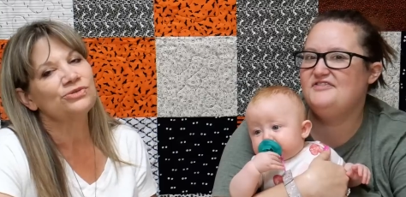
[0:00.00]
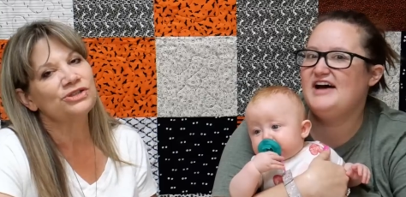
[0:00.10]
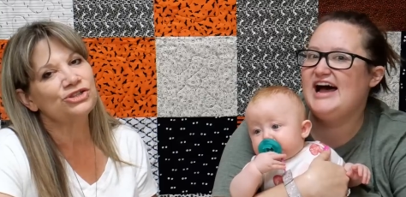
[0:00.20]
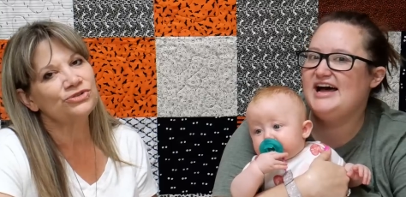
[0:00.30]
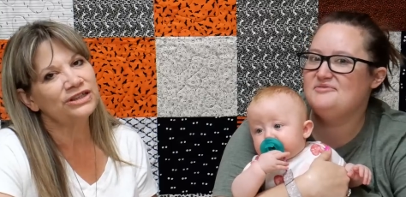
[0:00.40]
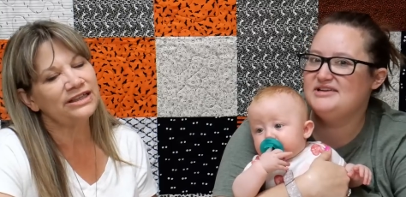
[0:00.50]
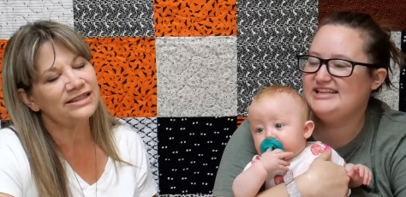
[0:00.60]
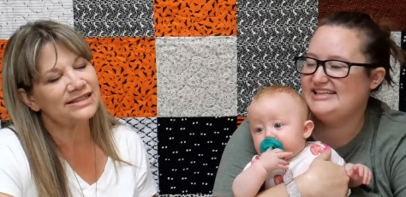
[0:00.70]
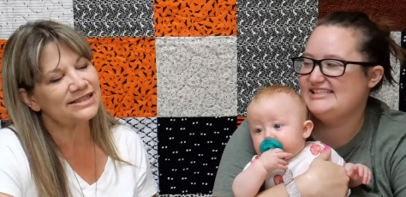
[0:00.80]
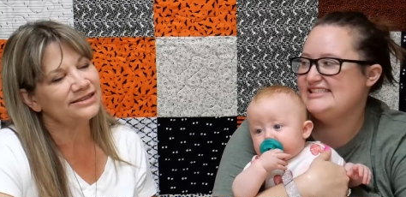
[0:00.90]

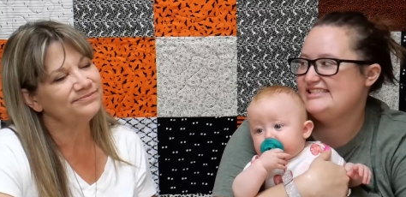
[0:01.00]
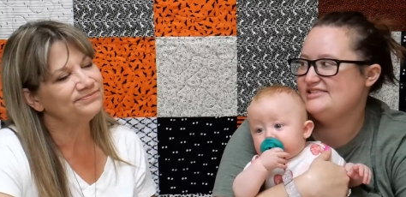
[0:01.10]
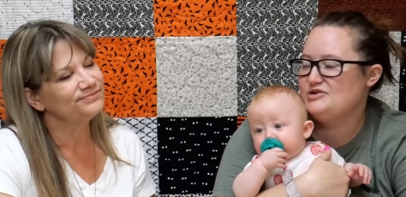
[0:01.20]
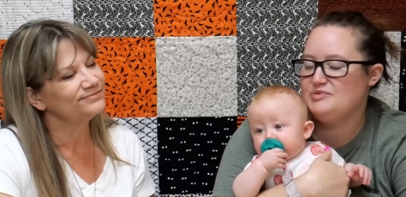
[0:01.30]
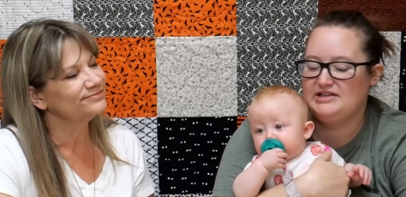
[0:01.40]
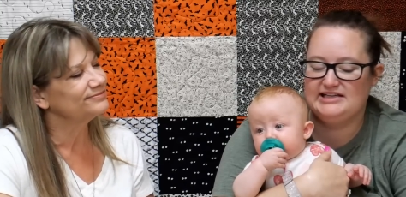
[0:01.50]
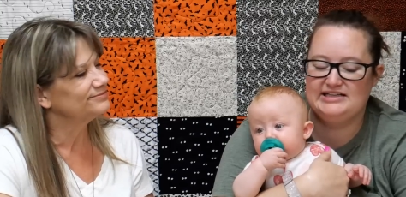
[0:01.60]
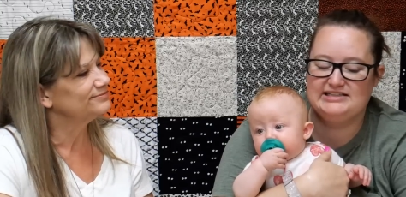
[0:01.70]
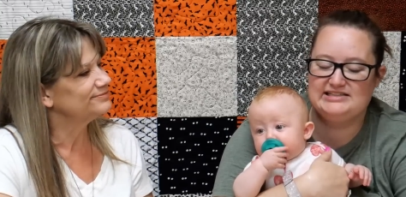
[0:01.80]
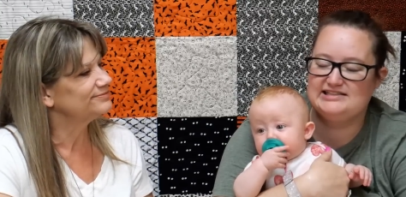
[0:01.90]
Speaker 1: fabulous retreat. group of
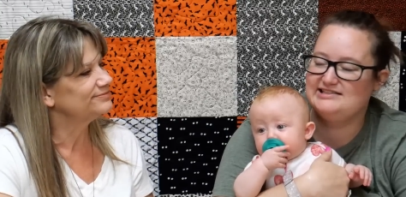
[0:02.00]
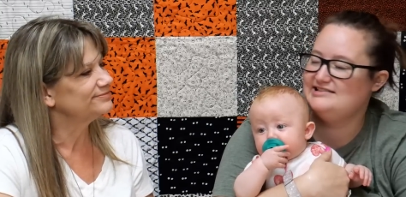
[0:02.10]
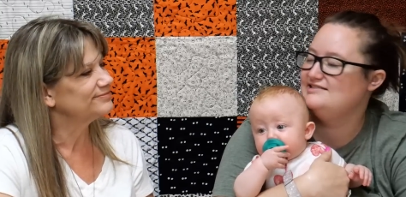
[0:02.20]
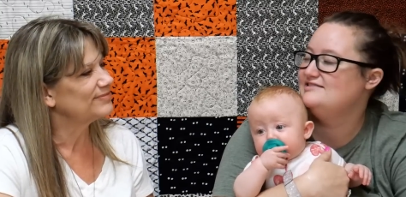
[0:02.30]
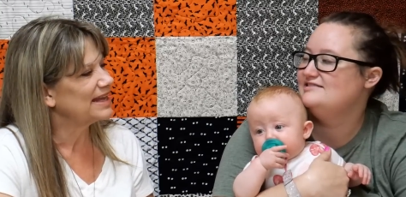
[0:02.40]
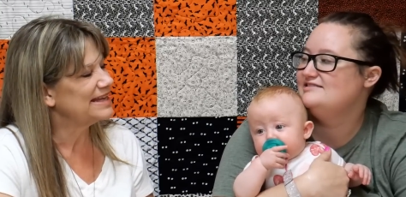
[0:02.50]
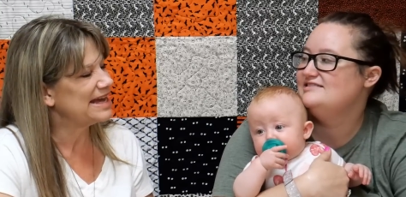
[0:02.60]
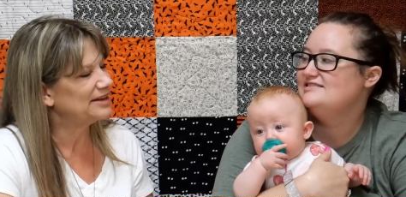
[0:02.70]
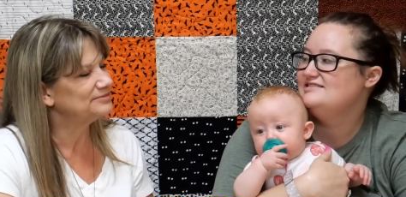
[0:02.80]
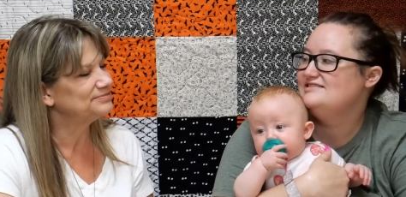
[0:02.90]
ladies.
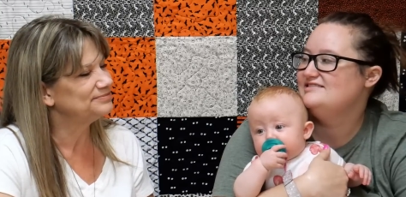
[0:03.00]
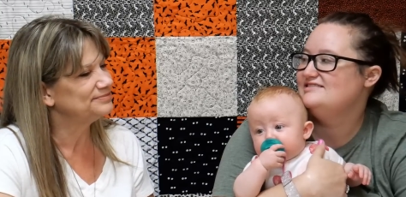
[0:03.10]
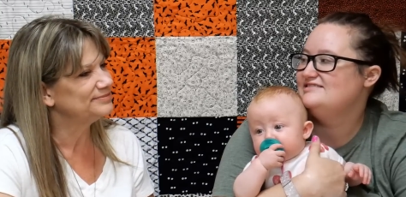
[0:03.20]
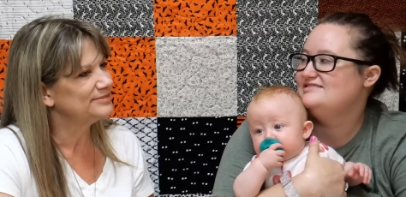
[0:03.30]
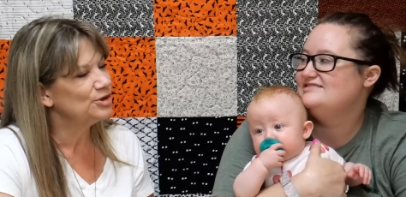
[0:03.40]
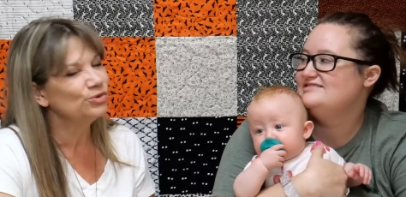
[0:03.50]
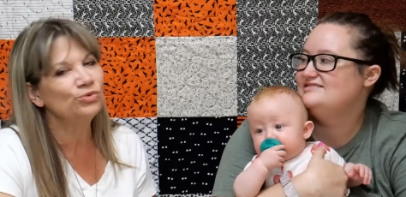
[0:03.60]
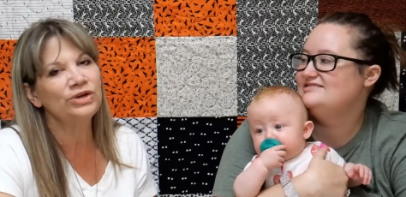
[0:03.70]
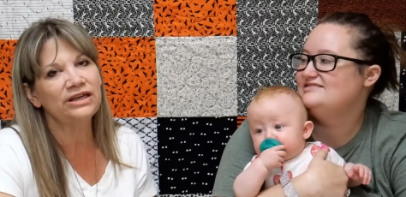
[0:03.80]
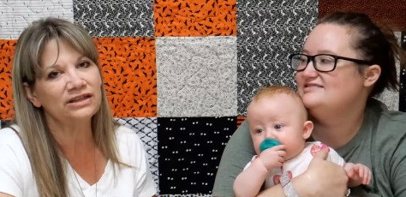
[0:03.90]
Yeah
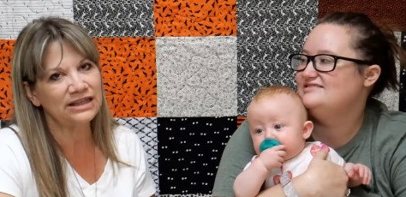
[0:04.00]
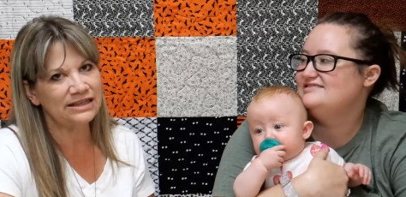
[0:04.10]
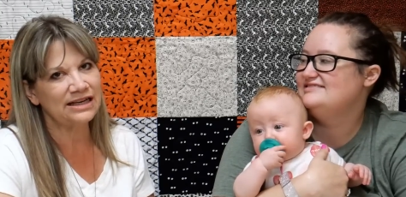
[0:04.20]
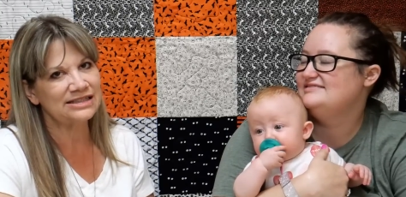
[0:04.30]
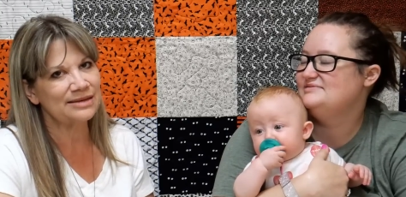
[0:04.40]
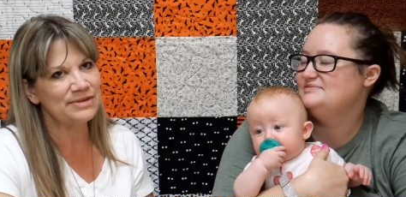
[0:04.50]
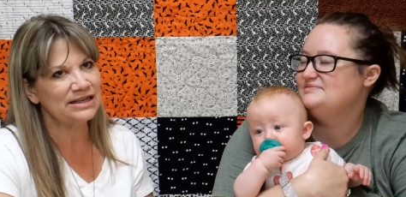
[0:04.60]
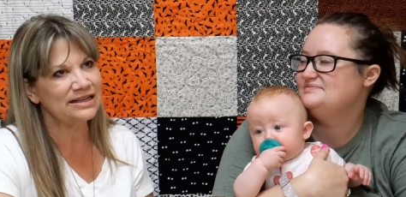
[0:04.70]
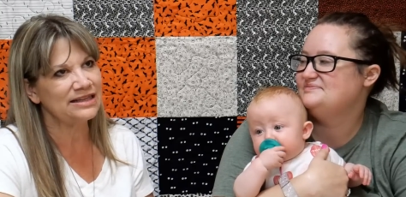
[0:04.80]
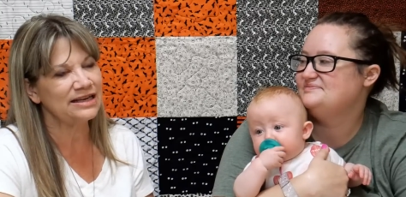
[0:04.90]
Speaker 2: really nice. I
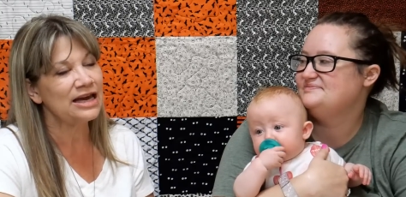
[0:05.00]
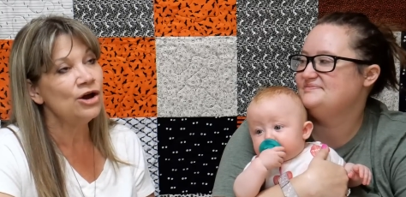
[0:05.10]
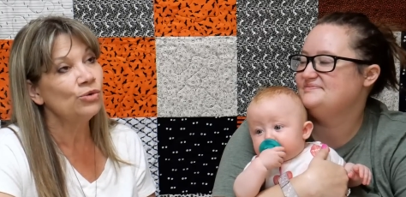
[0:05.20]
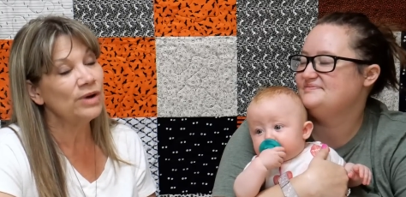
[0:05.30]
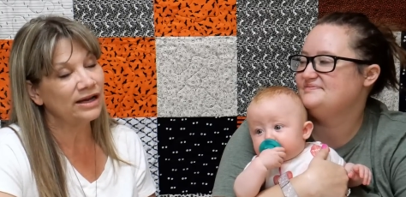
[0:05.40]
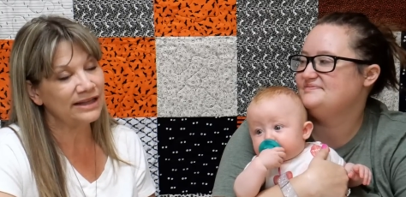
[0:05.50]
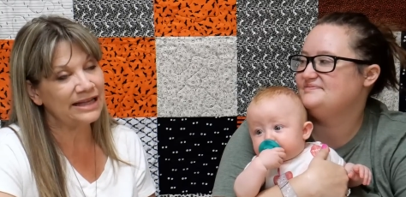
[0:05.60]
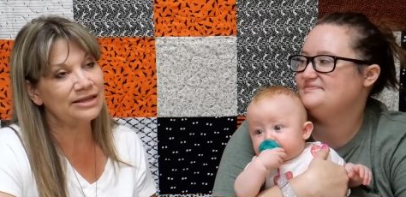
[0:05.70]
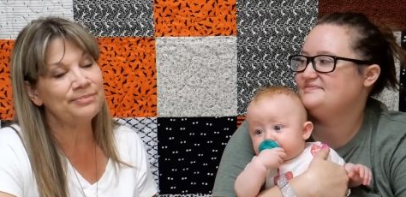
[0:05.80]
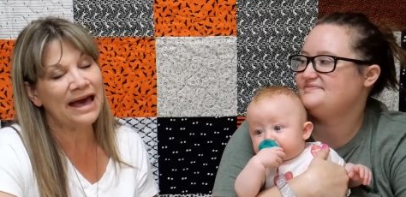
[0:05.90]
mean, I think, well,
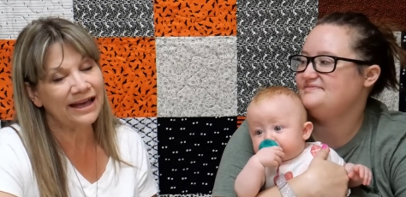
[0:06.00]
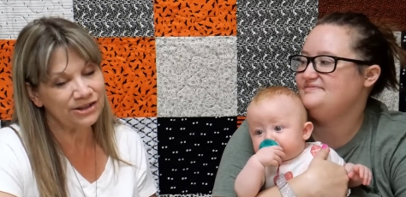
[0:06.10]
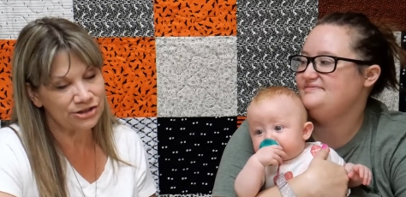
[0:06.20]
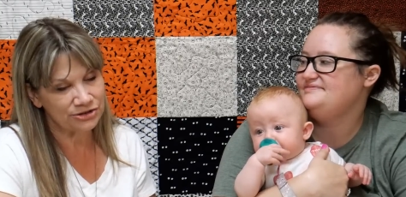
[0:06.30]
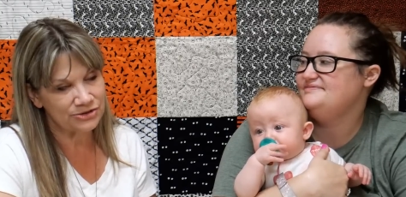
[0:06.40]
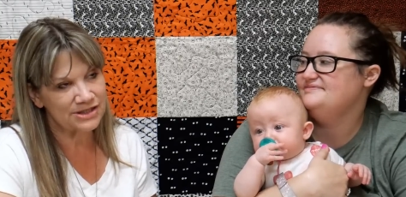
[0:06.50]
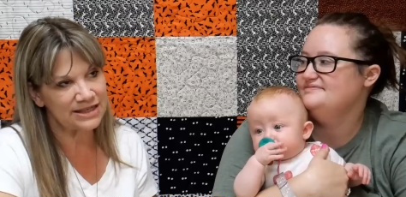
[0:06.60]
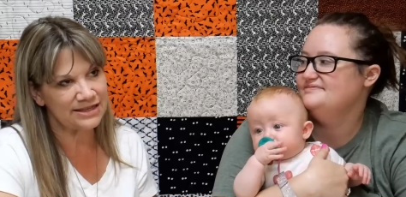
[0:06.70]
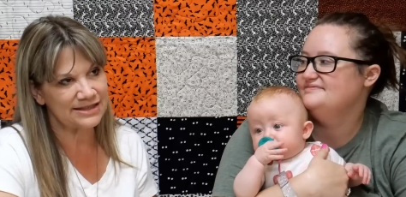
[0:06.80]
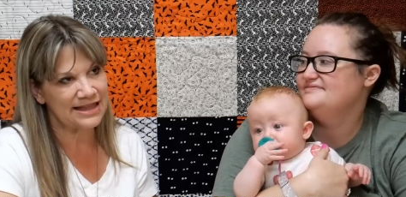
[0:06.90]
and the bad
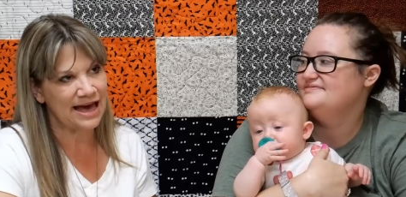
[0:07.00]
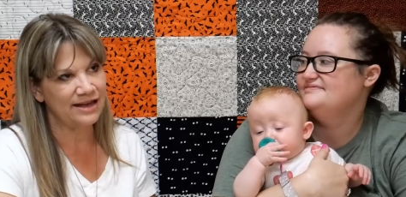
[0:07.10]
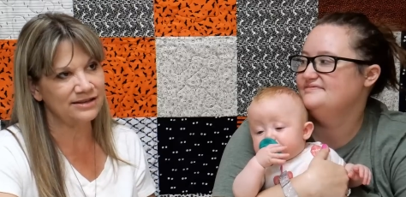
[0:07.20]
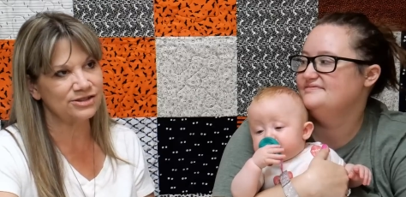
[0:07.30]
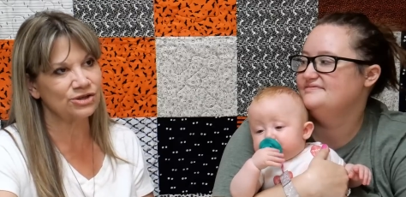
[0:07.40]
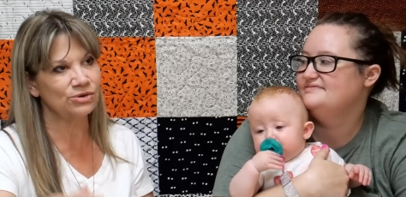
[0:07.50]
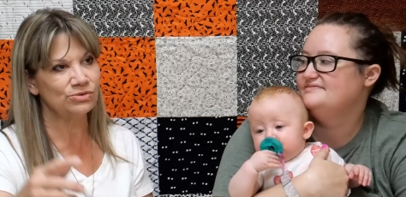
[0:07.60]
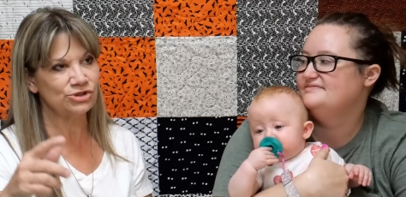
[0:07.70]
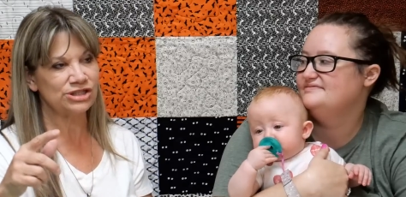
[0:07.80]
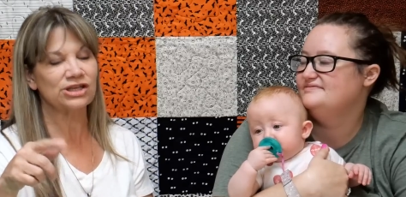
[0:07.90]
news is that,
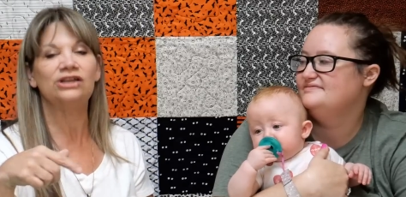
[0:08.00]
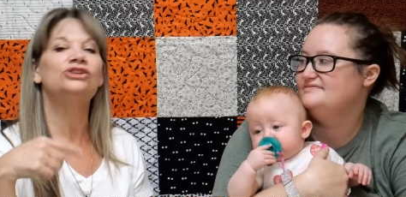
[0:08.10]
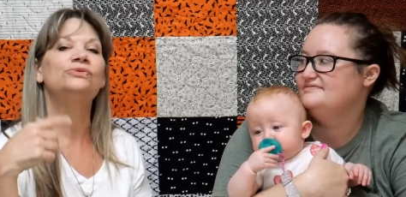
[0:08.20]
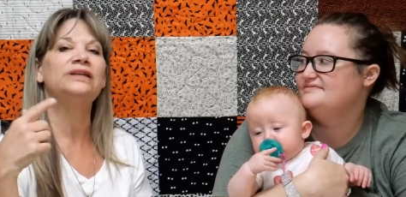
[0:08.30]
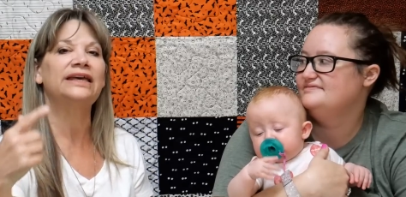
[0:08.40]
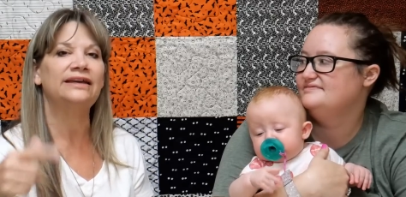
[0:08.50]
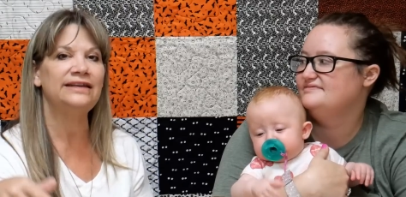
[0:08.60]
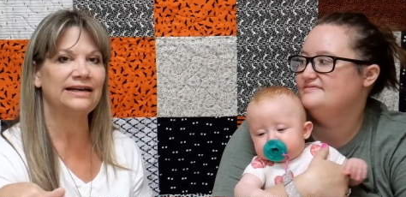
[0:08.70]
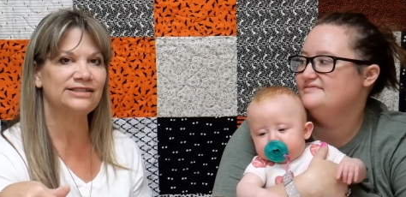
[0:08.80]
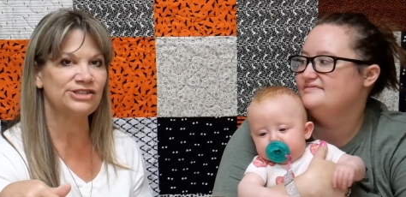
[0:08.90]
so she's going to do it
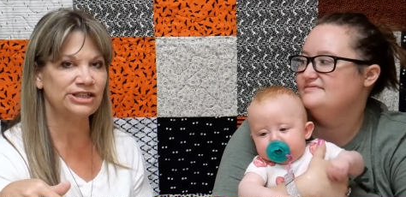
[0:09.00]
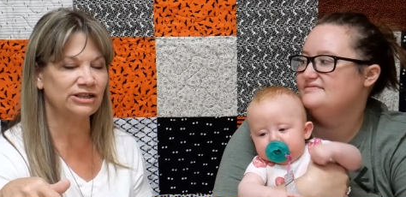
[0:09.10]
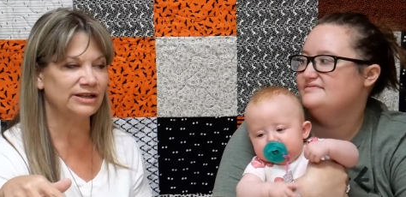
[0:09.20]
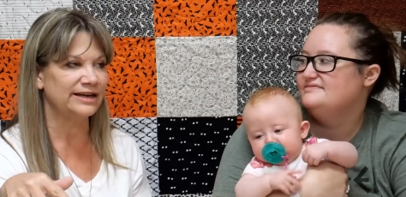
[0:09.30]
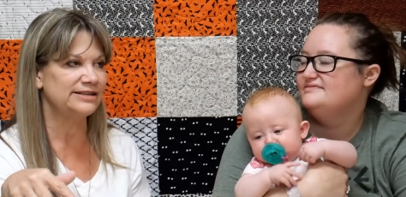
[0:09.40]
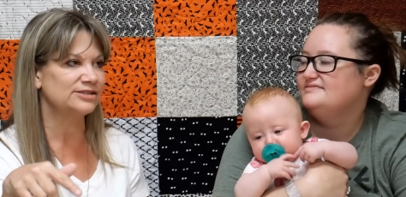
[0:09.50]
again next year, and